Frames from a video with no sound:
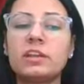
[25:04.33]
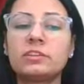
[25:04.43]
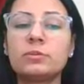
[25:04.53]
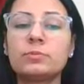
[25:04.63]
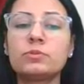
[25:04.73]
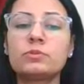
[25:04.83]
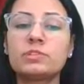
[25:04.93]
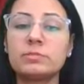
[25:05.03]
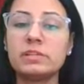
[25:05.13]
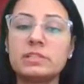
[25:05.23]
and the
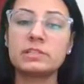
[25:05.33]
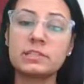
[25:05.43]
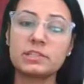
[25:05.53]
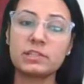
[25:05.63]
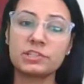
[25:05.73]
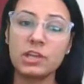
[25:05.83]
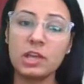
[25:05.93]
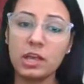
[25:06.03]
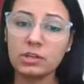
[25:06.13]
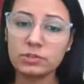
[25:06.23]
post measles stage.
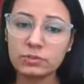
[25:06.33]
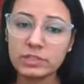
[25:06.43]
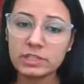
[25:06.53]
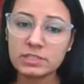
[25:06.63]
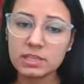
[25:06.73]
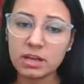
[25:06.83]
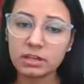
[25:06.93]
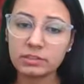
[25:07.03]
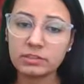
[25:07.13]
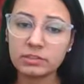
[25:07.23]
So these
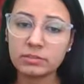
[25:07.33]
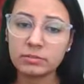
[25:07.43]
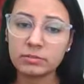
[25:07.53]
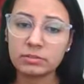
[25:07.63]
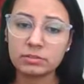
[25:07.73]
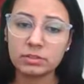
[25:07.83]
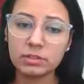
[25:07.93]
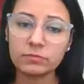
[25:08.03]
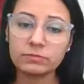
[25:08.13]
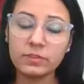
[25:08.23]
are the
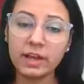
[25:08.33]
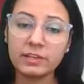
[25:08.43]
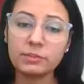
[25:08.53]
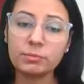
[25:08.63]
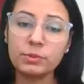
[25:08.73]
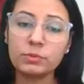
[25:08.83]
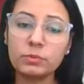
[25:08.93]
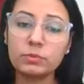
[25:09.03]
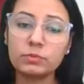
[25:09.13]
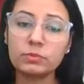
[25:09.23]
white,
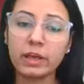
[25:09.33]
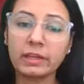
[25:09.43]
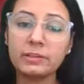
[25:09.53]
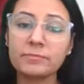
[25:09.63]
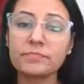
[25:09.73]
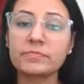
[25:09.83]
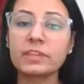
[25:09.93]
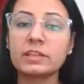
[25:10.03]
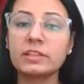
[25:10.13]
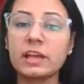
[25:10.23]
blue, white,
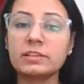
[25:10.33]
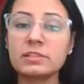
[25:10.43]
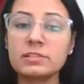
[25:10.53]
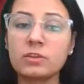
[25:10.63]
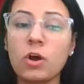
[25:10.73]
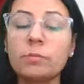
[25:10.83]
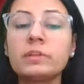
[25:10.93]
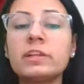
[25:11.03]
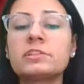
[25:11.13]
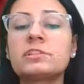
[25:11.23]
that is
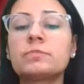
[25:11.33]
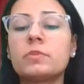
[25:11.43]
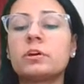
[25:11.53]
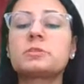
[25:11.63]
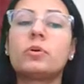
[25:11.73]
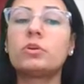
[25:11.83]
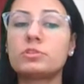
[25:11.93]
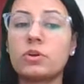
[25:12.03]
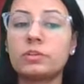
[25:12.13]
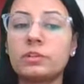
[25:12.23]
Koplik
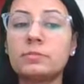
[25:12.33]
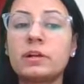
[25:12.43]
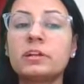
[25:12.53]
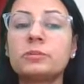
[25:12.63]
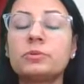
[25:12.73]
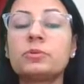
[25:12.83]
spots on the buccal